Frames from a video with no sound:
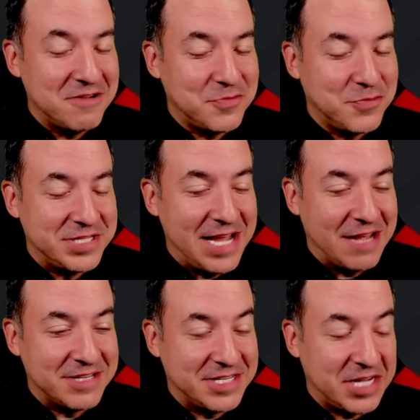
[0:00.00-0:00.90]
We'll see how
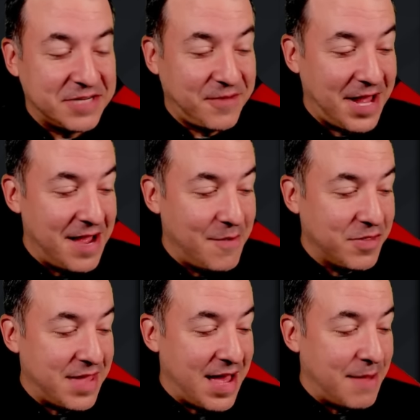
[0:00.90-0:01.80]
successful I am with
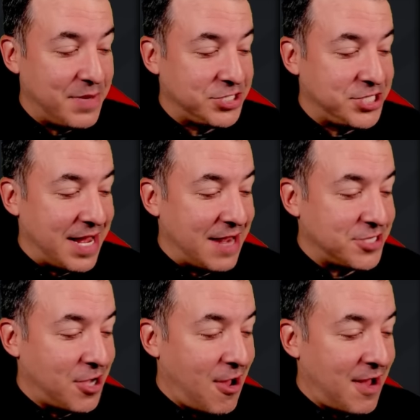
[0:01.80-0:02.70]
that. Big shout out
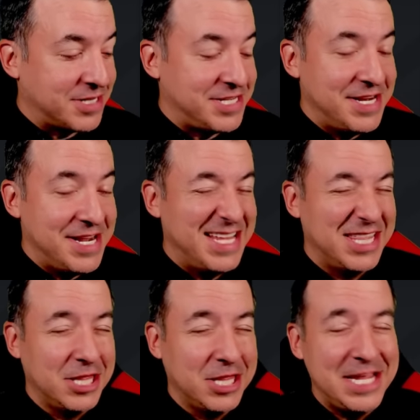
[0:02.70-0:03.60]
to Austin
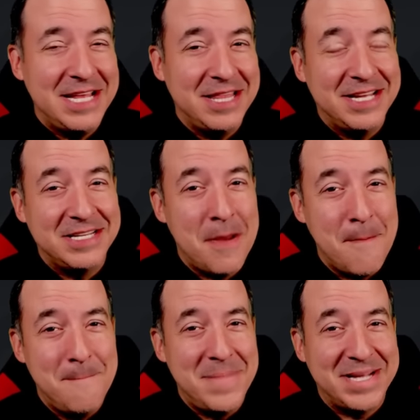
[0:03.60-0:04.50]
in Leland,
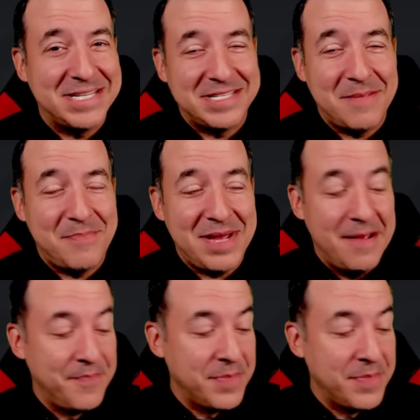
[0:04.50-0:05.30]
Mississippi.